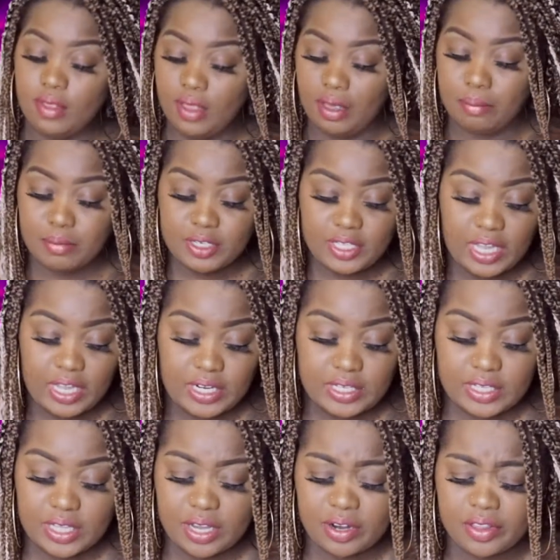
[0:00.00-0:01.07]
And Mercedes
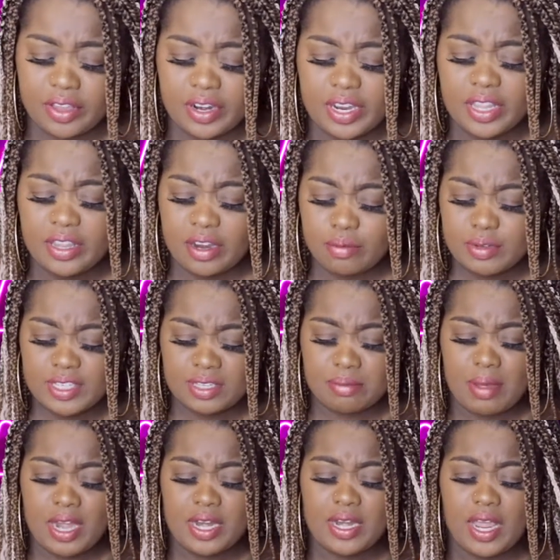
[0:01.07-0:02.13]
in there, and they're in there with
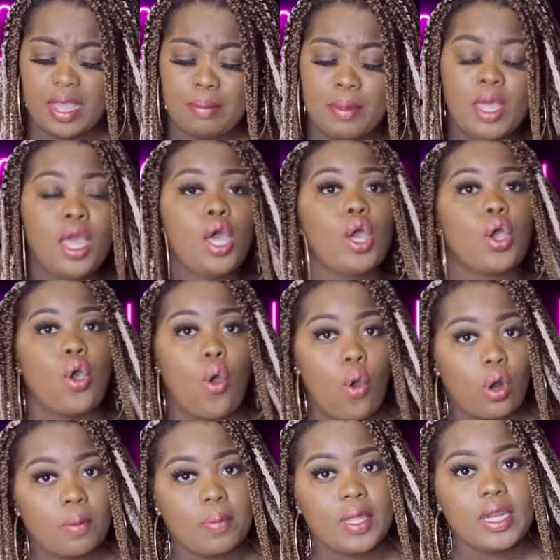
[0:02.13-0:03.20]
somebody named
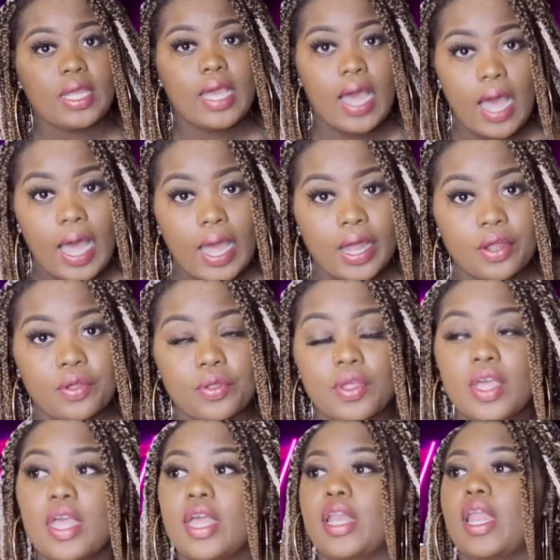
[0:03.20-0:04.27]
Corbin Kyle.
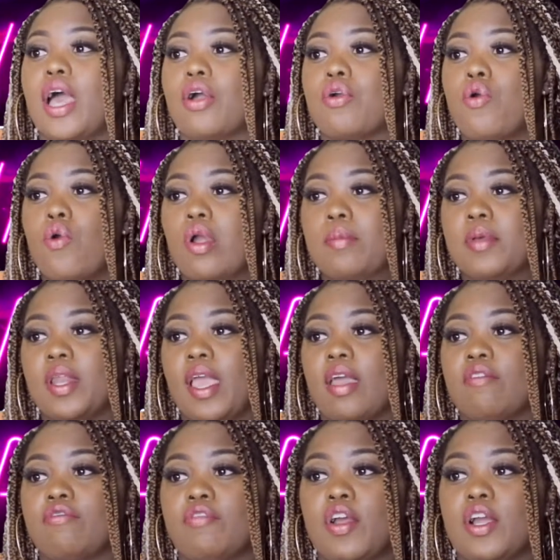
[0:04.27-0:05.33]
Now, Corbin,
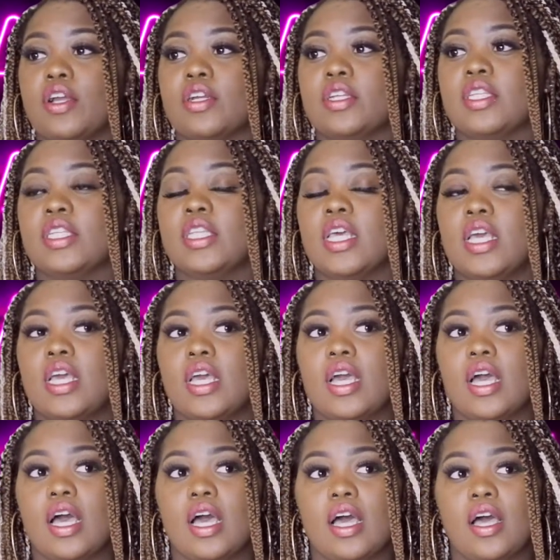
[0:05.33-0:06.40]
at first,
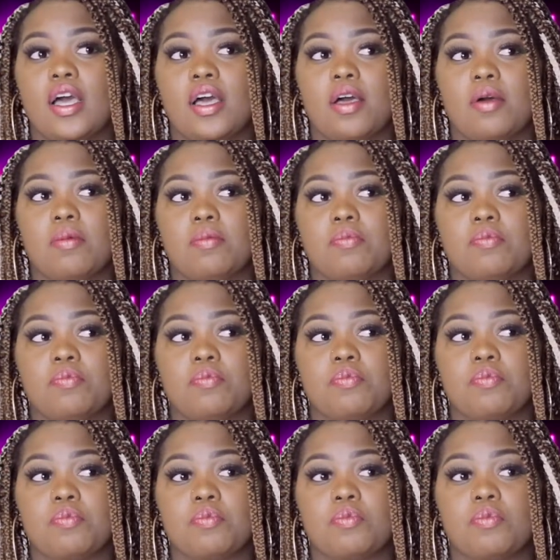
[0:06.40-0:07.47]

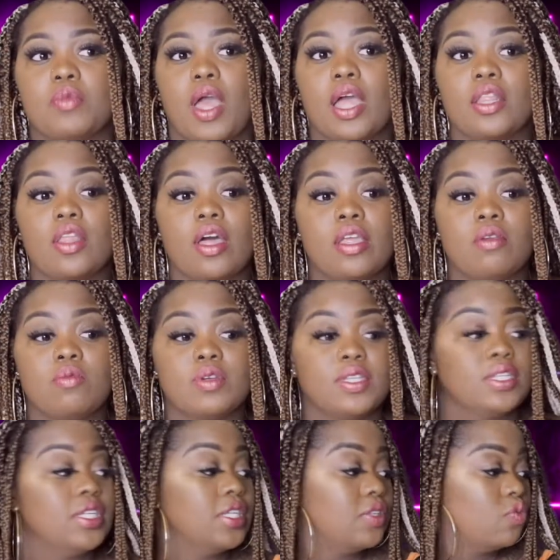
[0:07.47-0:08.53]
I thought he
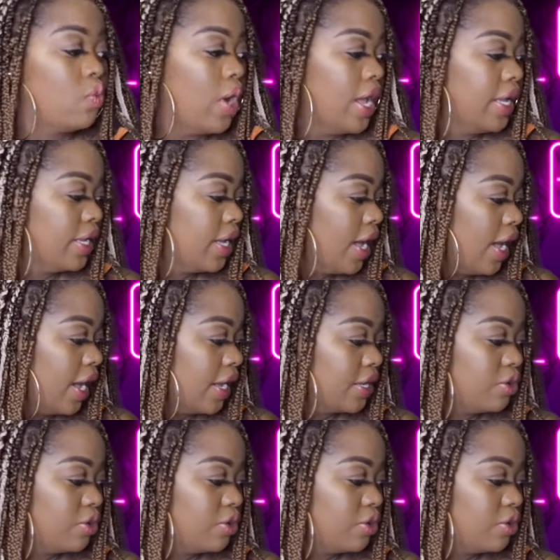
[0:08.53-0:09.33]
was this white guy.